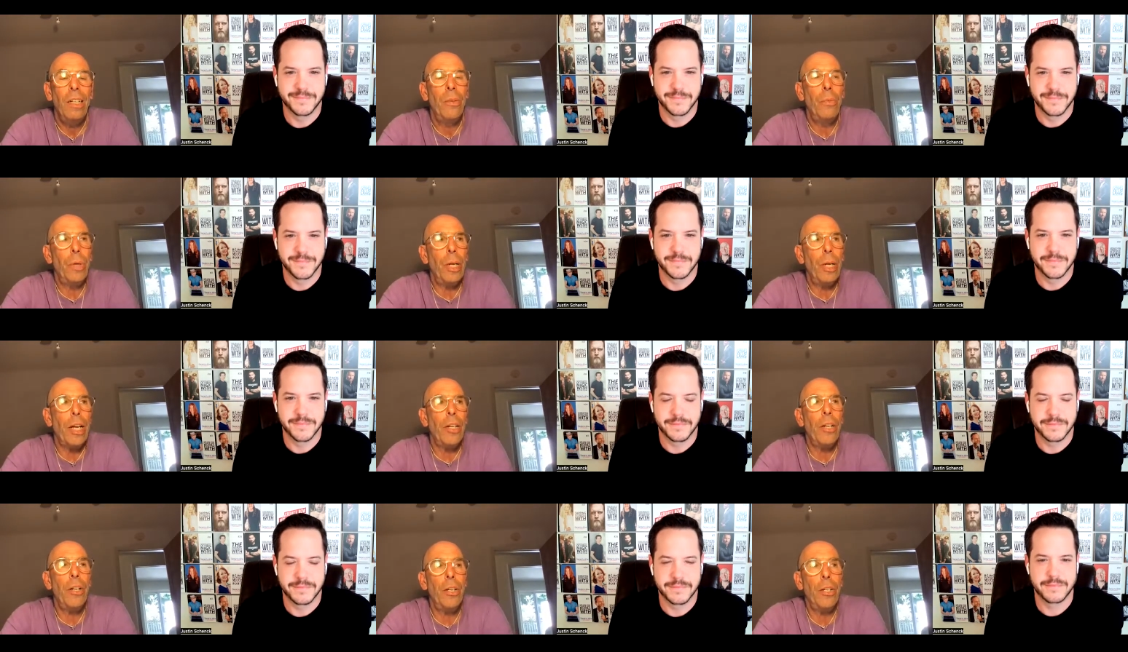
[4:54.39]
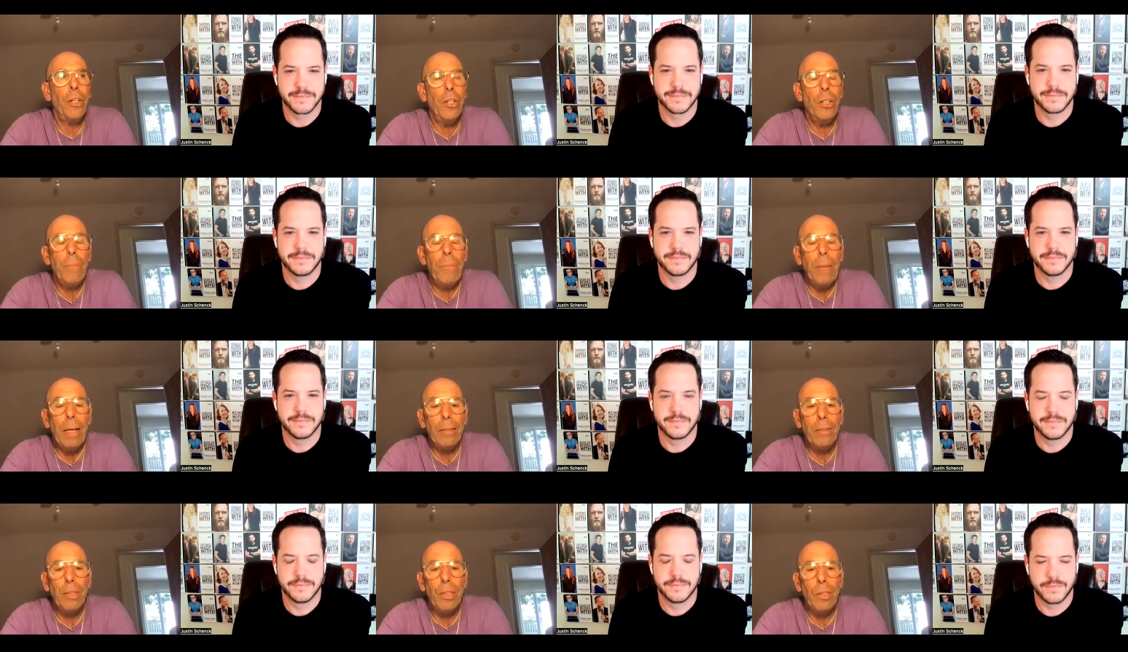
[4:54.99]
Speaker 1: when I heard
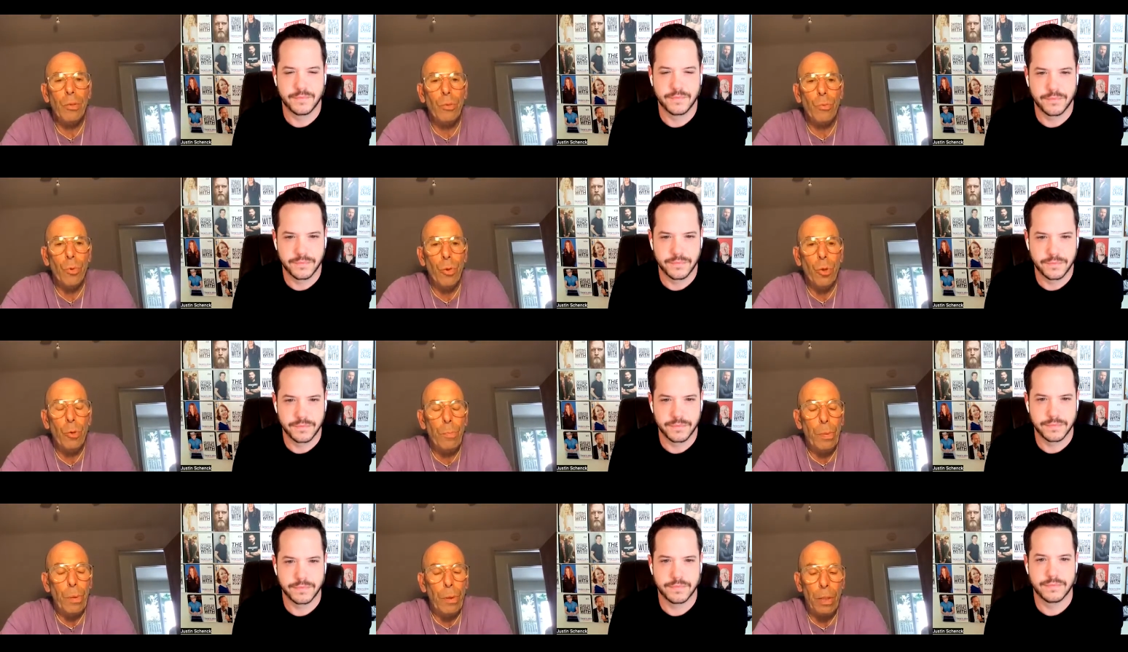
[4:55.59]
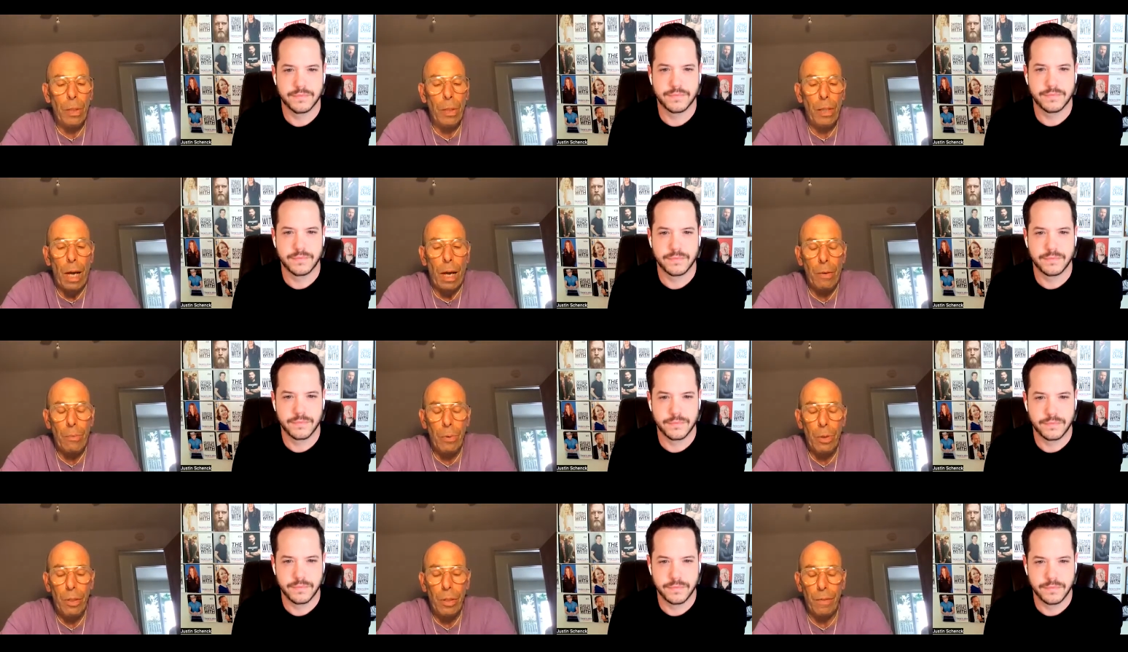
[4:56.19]
about this group, uh, I
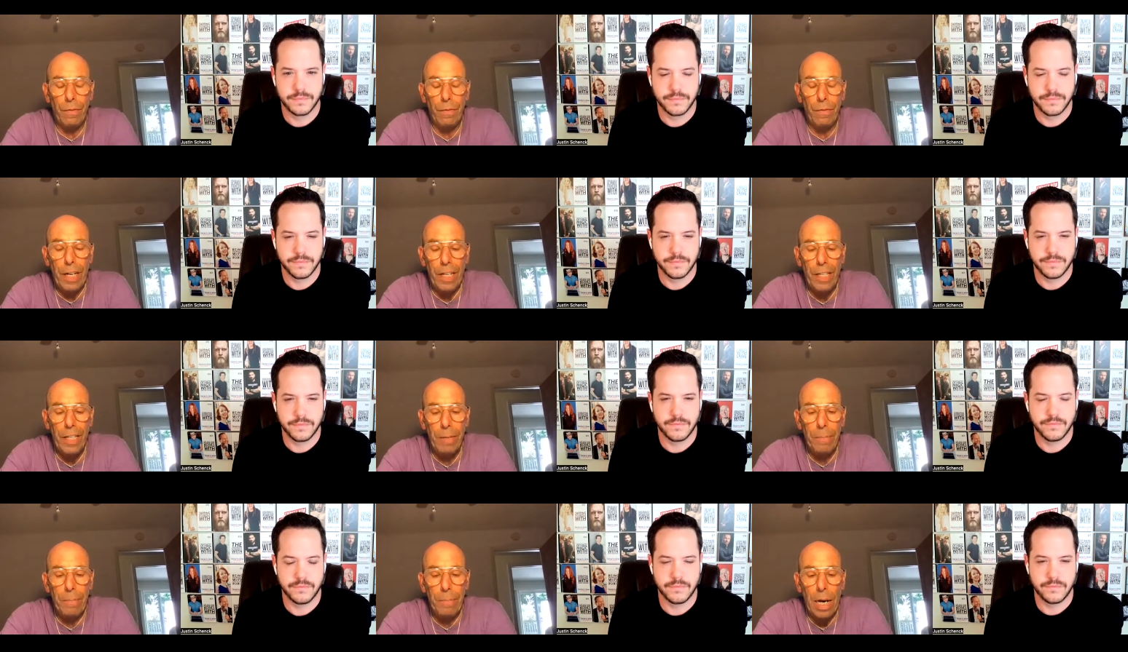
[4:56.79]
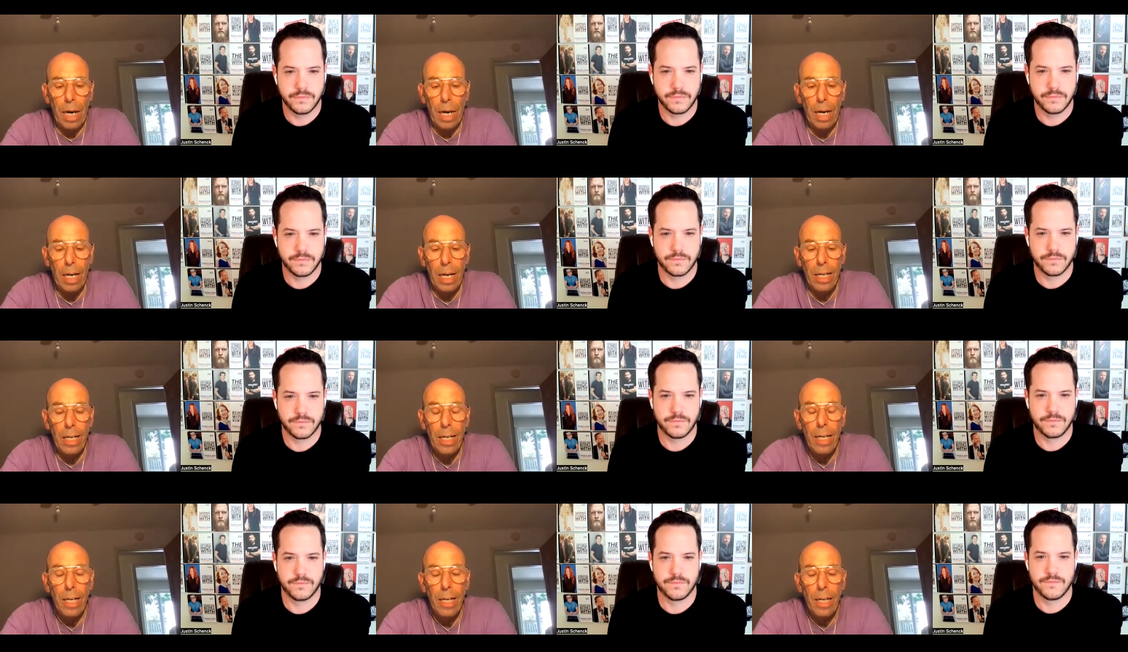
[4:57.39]
was invited
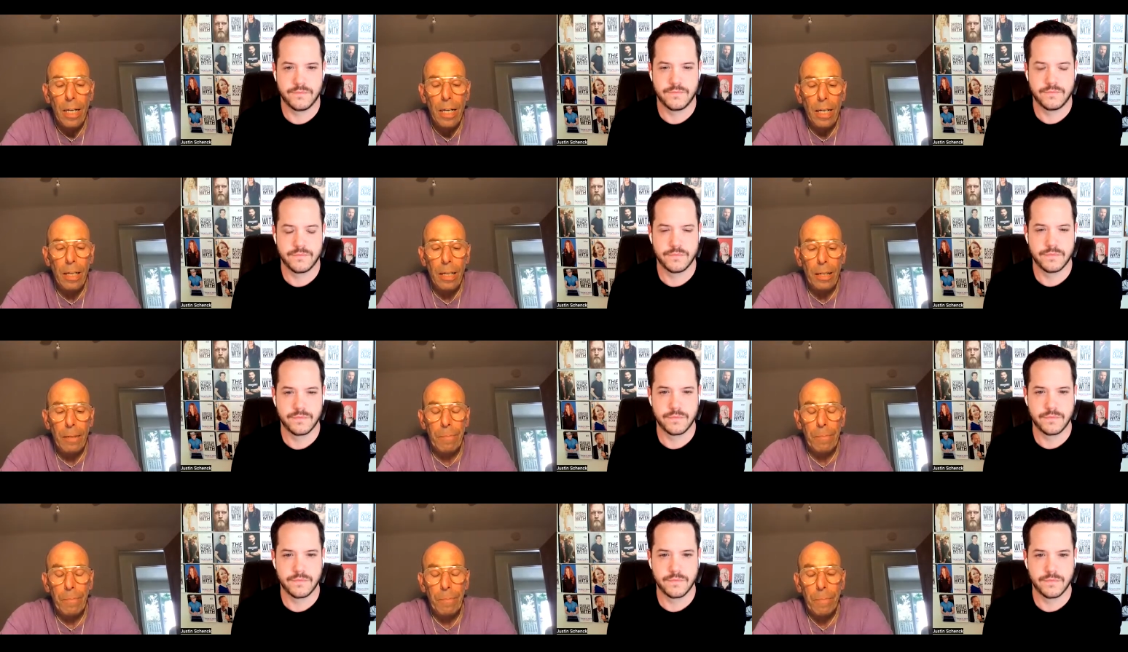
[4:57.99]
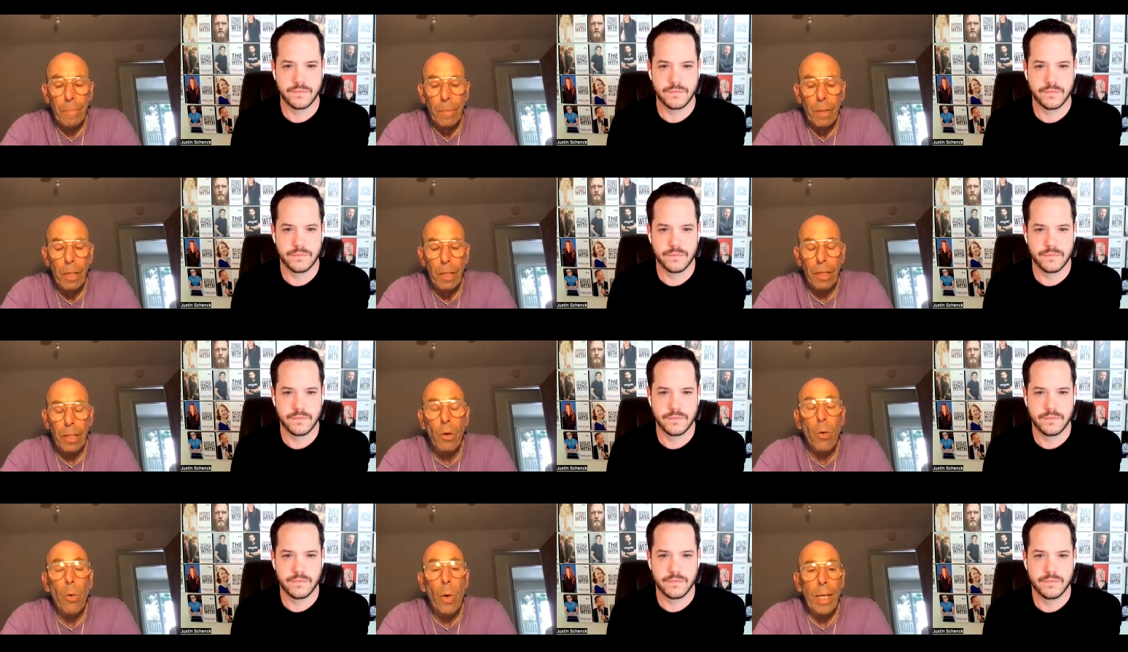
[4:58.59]
by um,
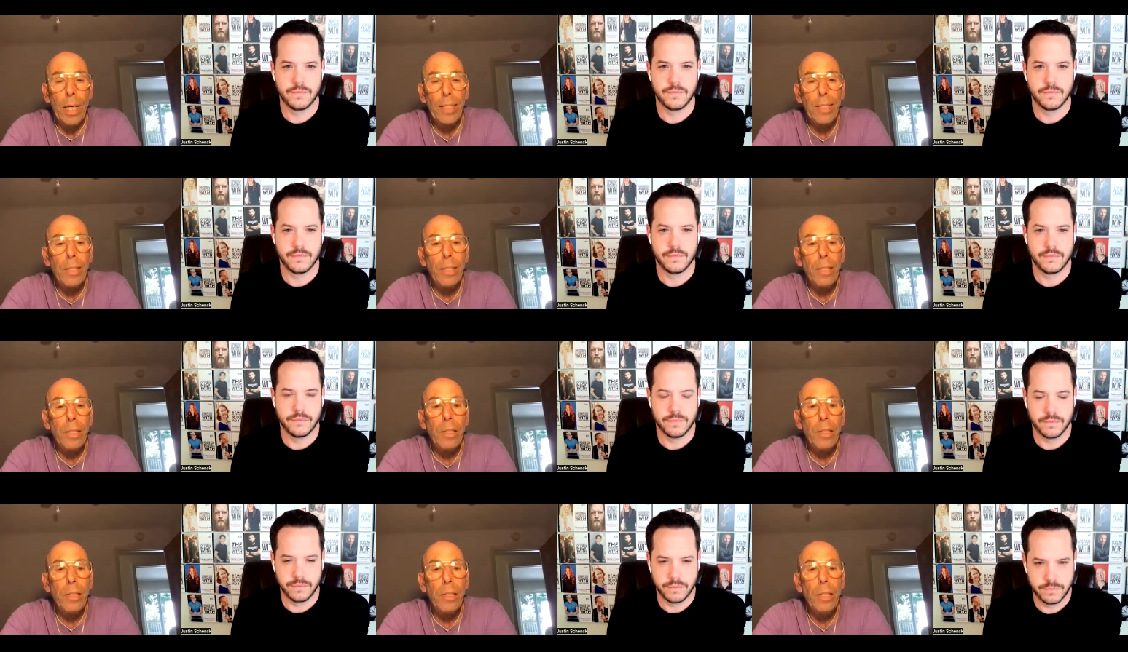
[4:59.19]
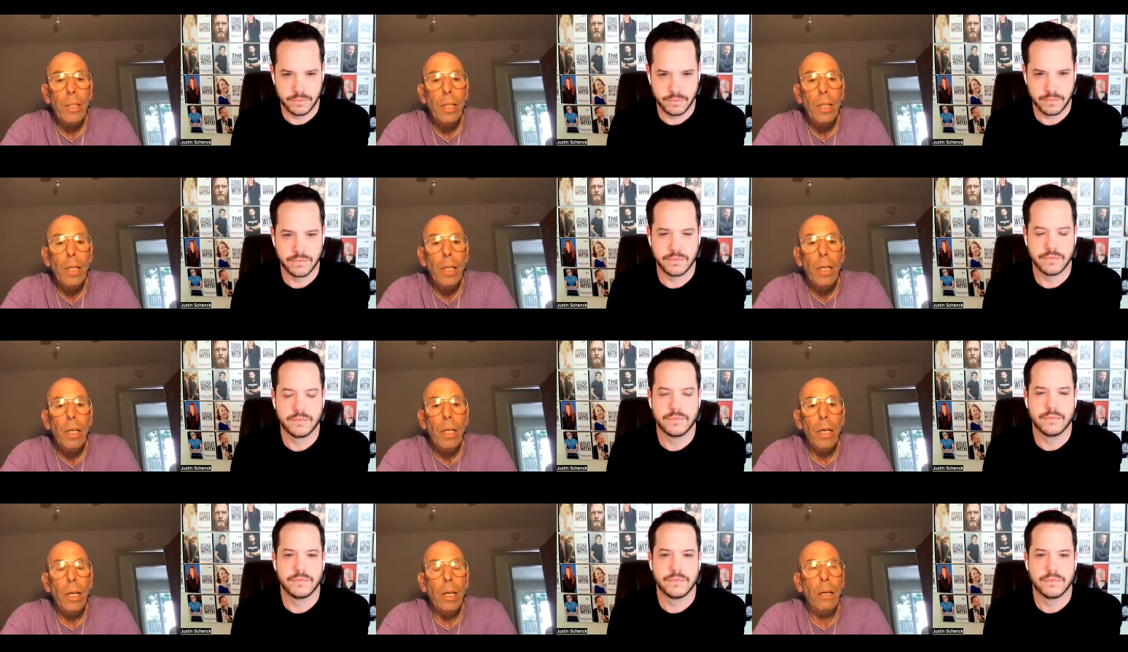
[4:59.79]
an acquaintance.
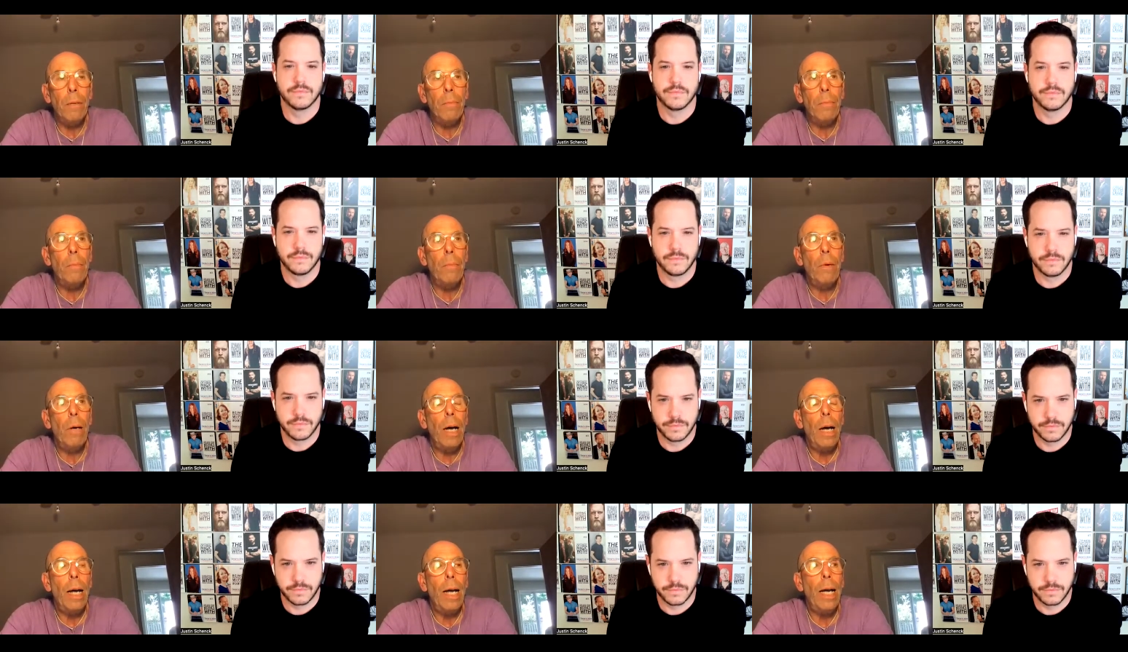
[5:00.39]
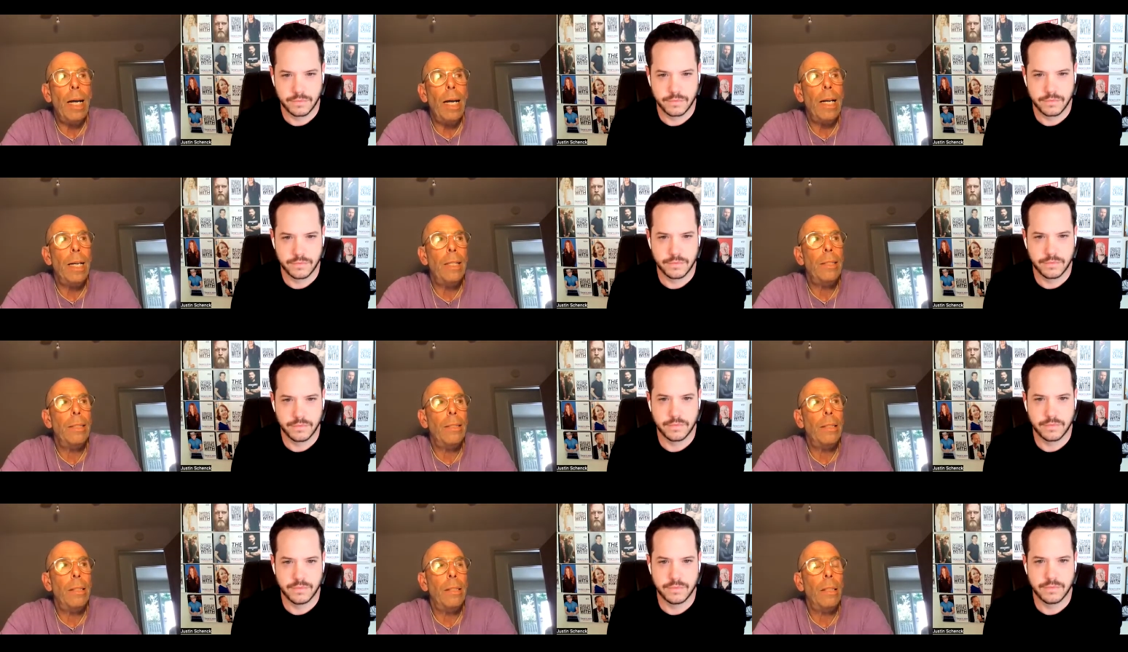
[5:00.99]
Um,
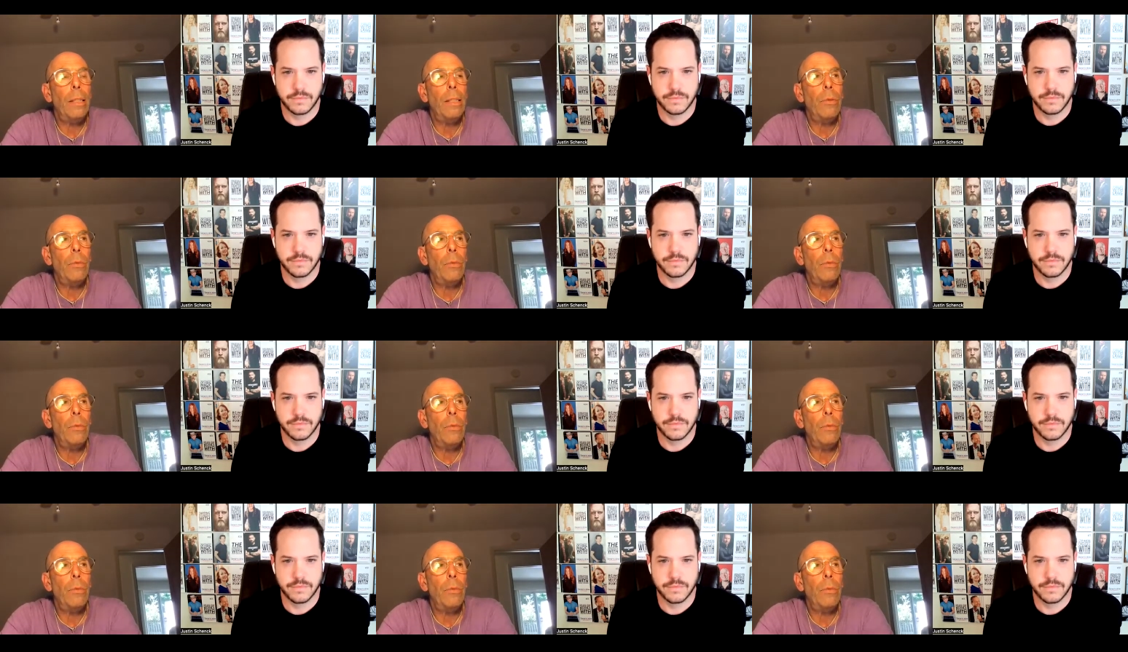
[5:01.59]
and uh,